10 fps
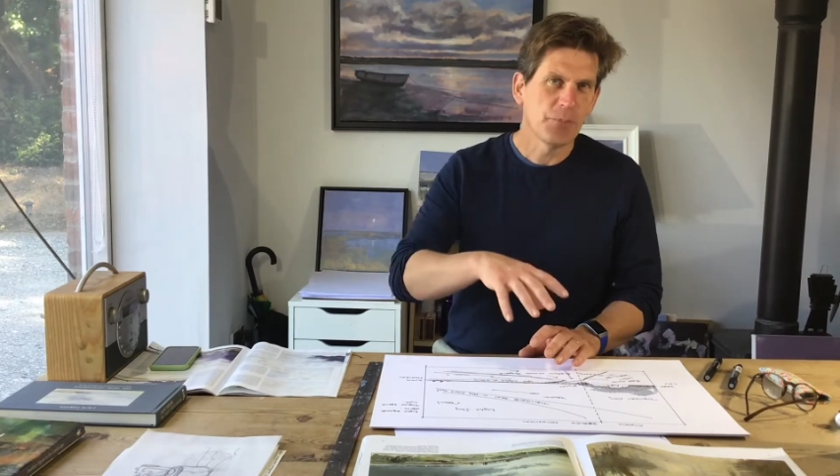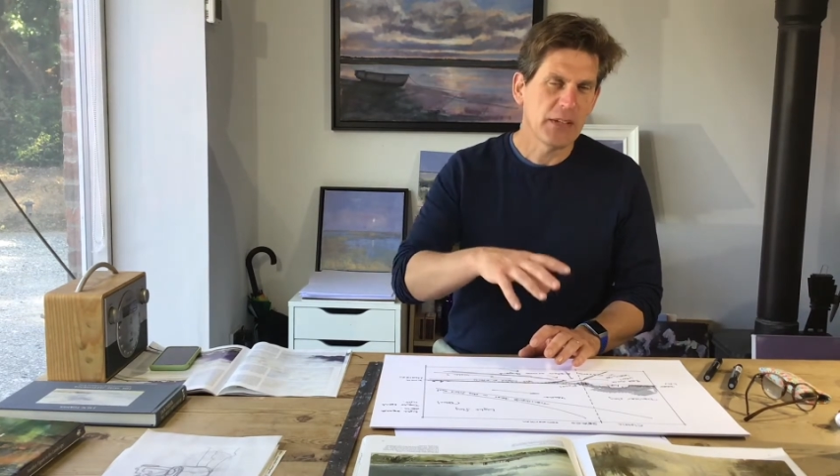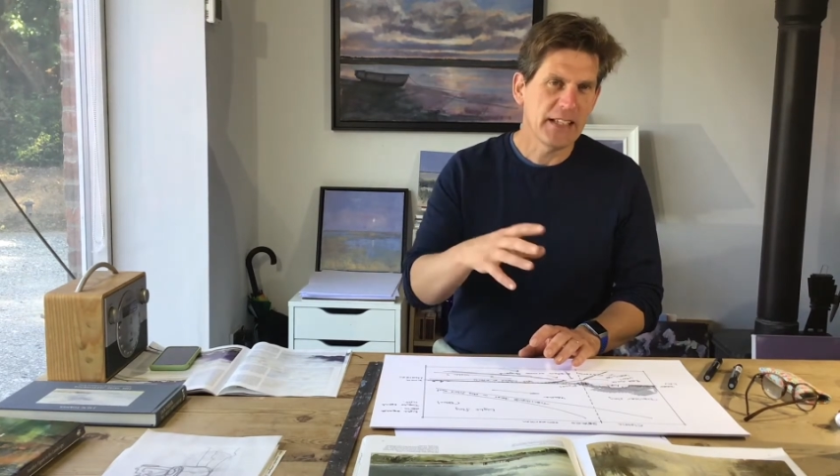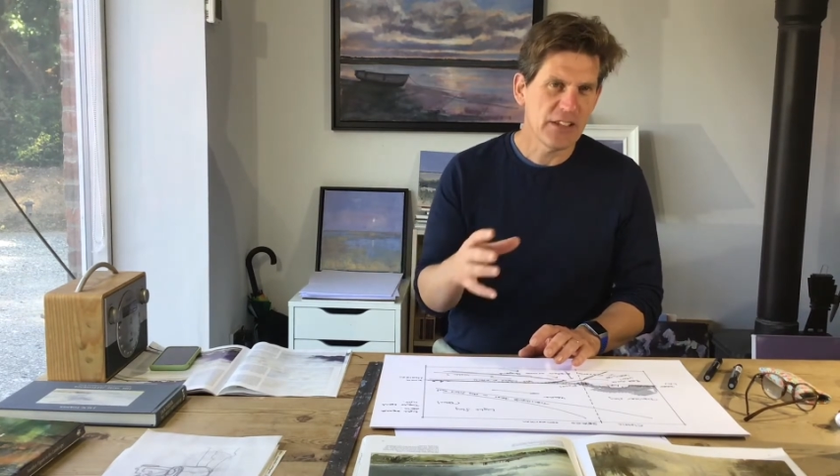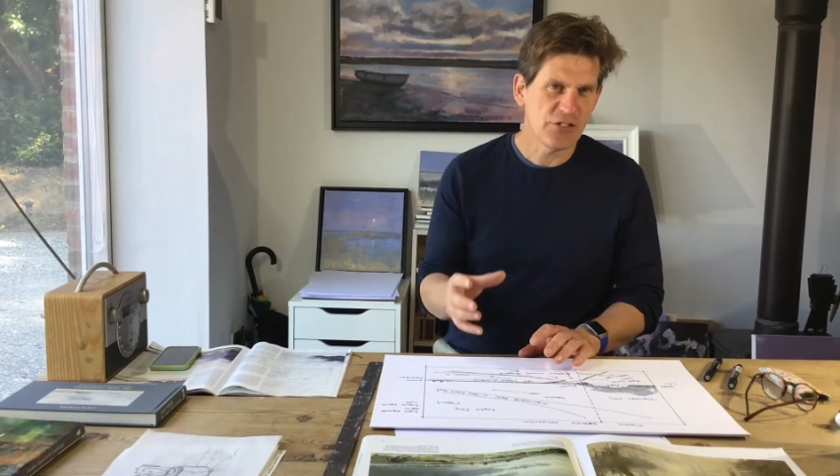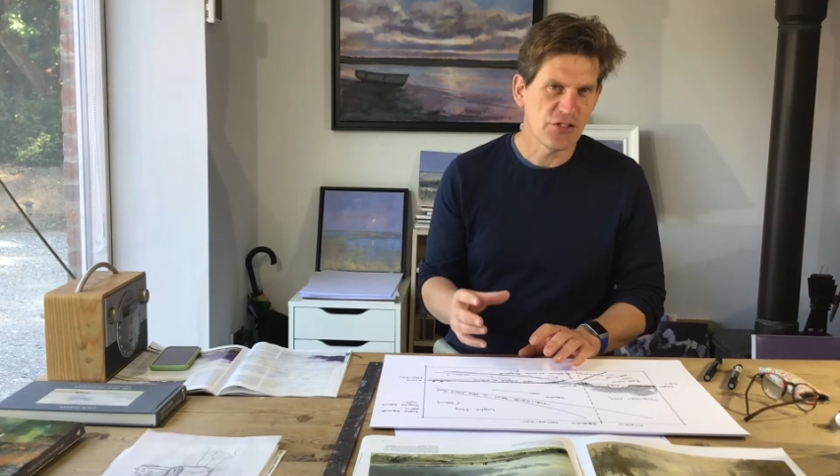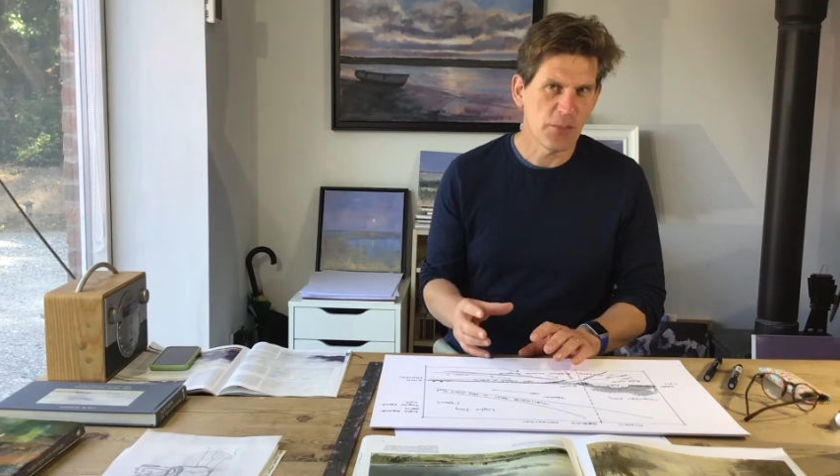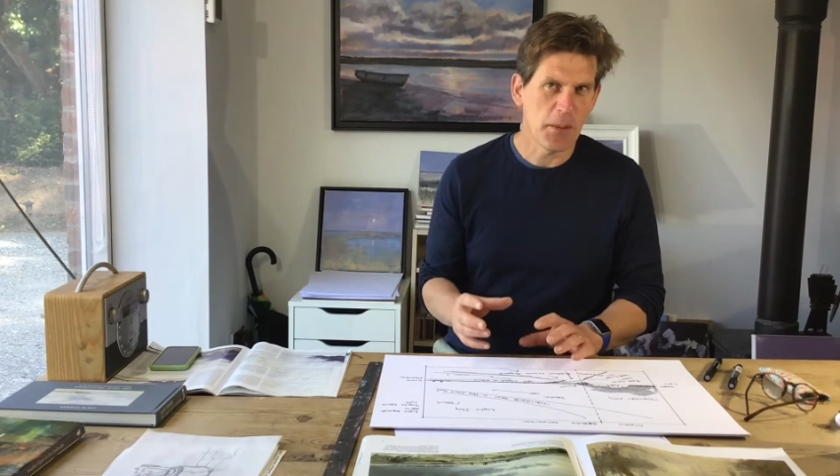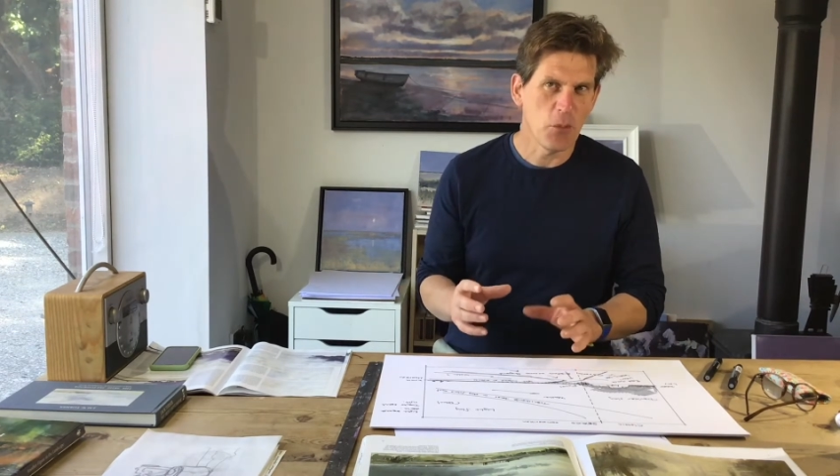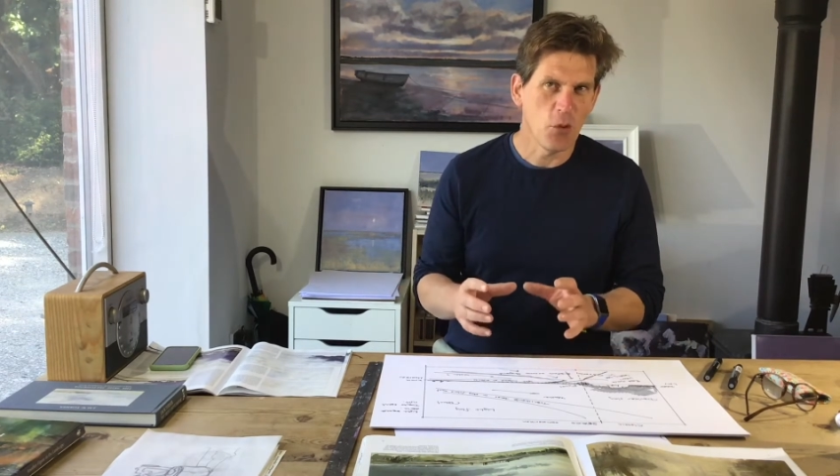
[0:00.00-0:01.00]
lessons a
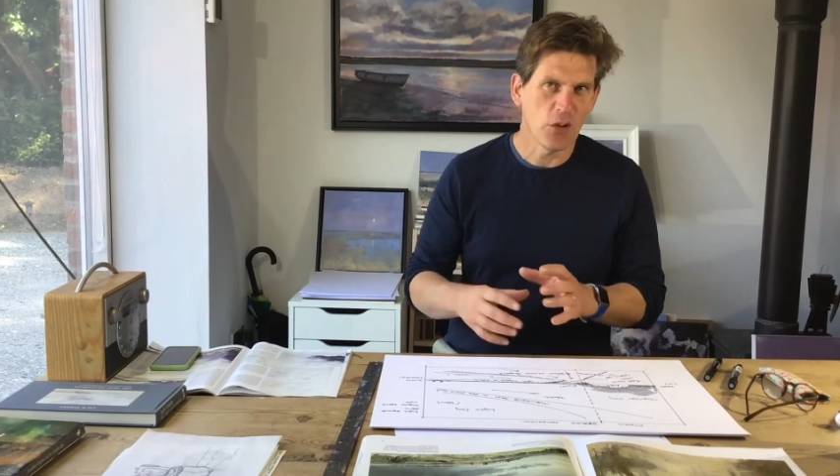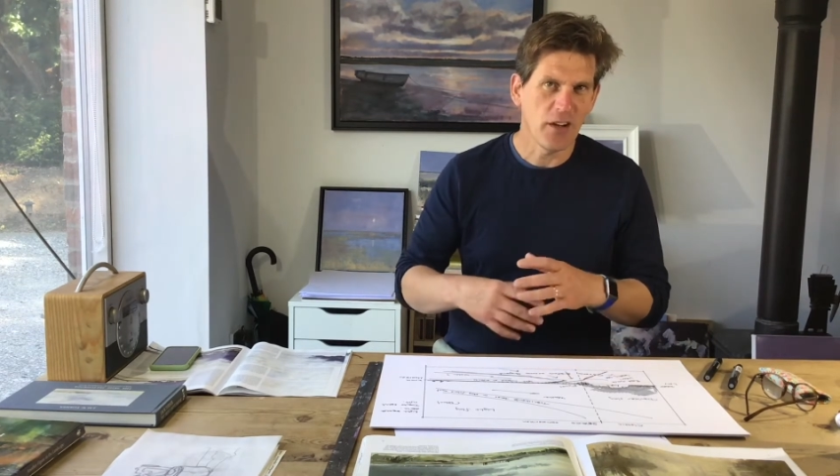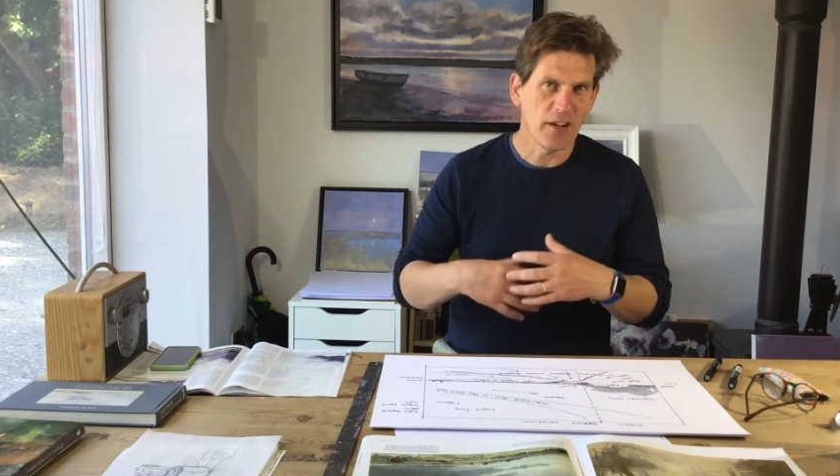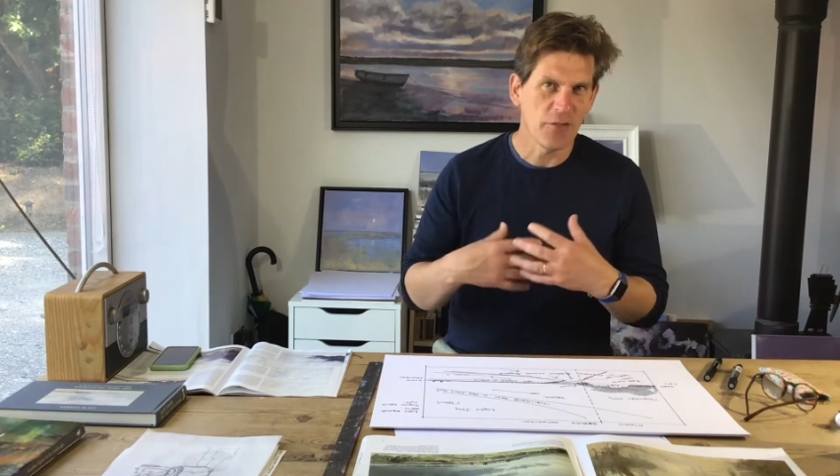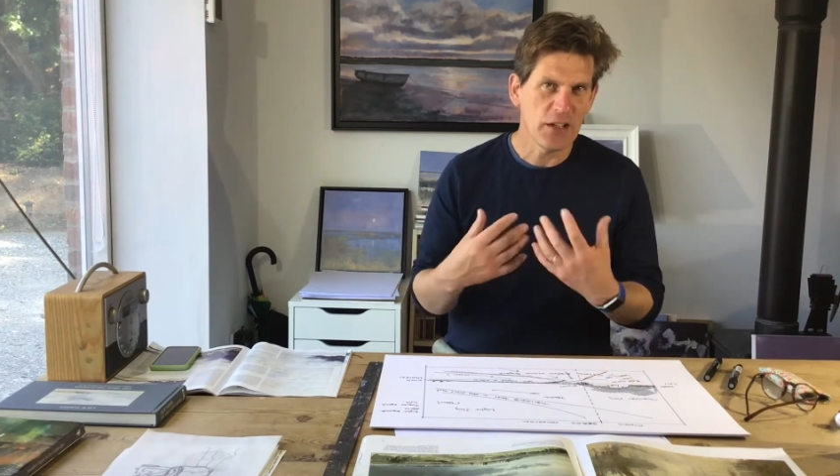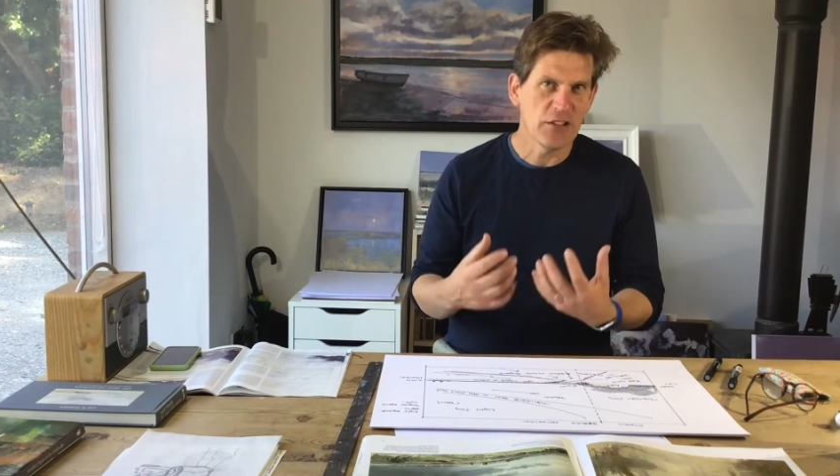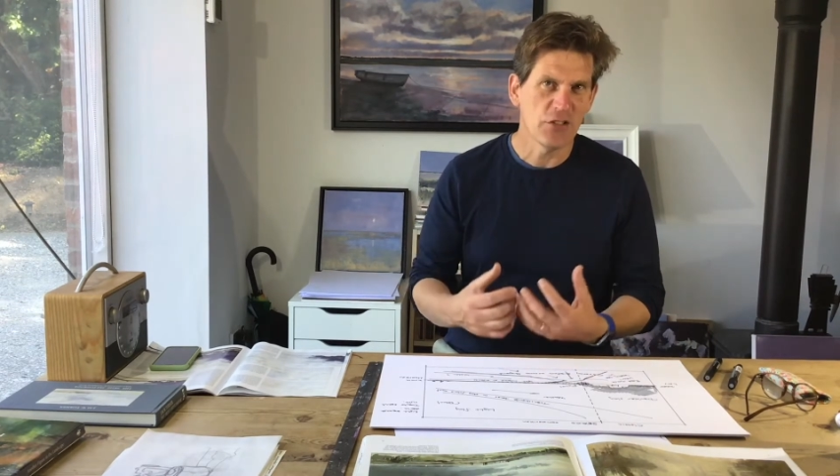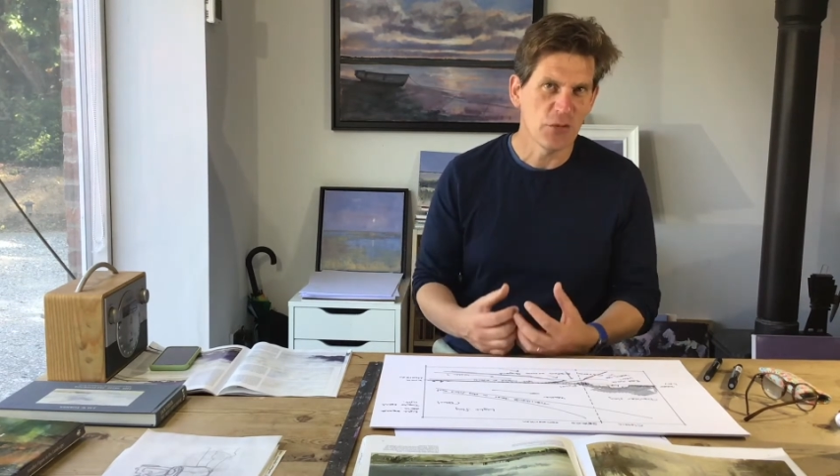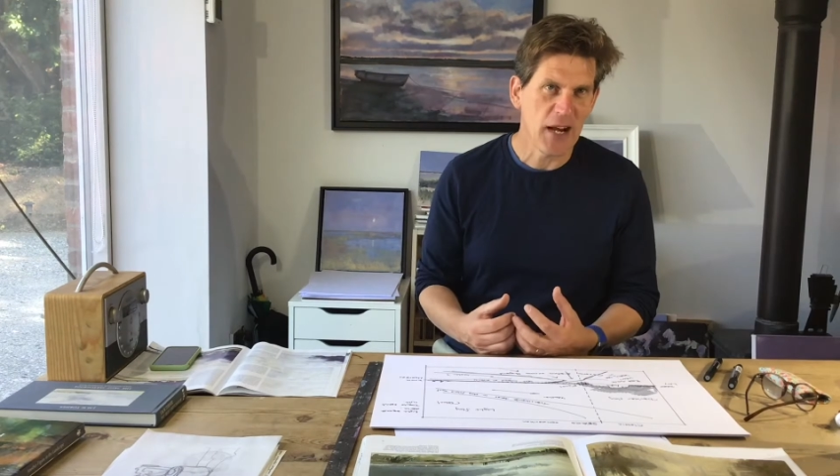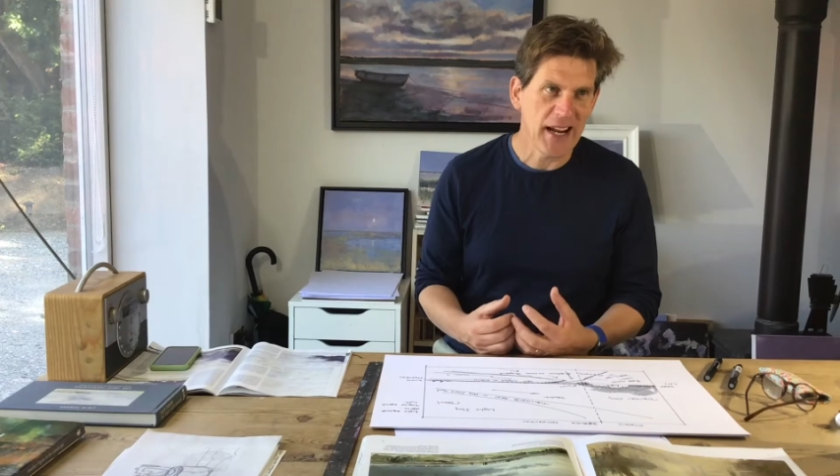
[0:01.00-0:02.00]
bit more kind of
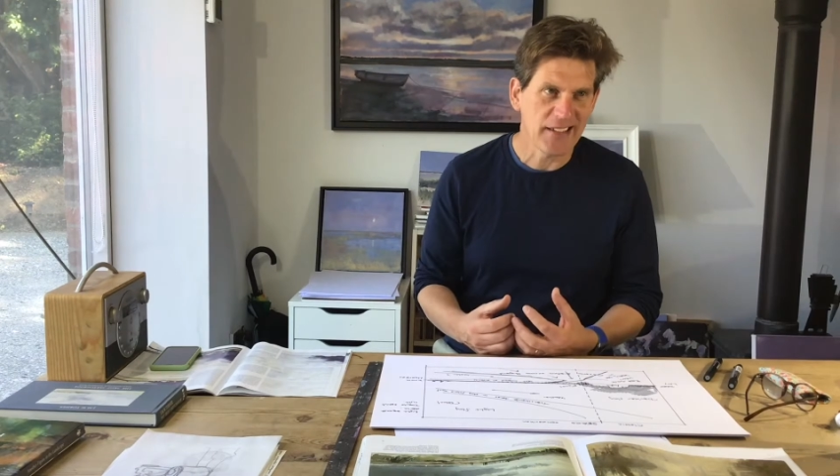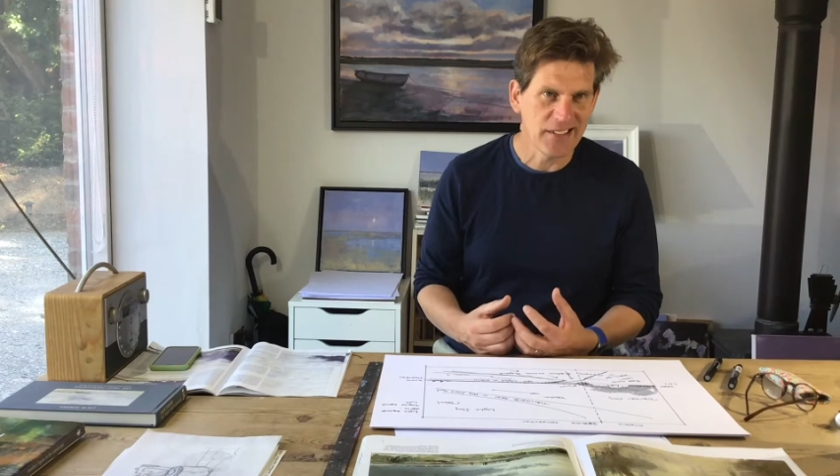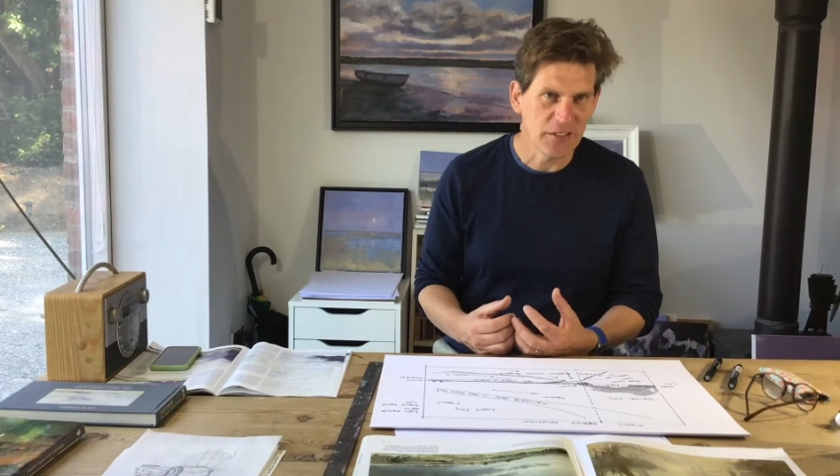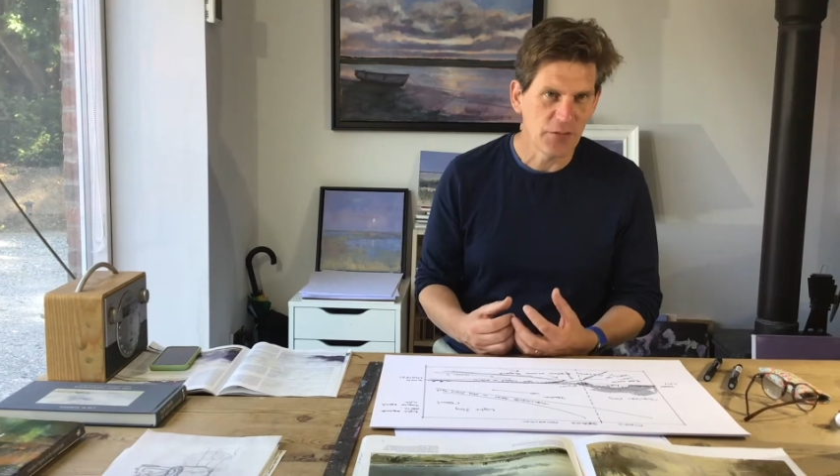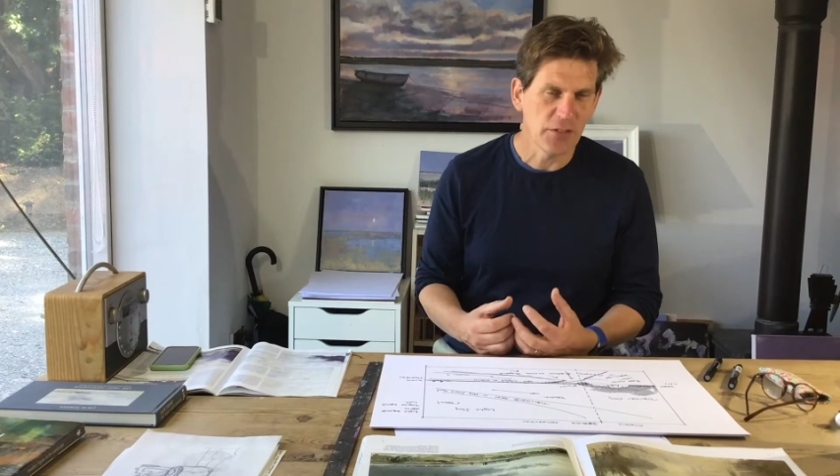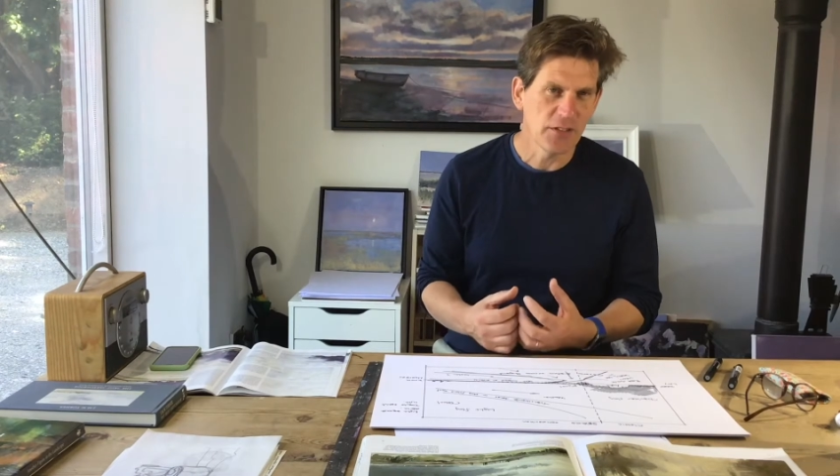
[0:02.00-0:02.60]
interactive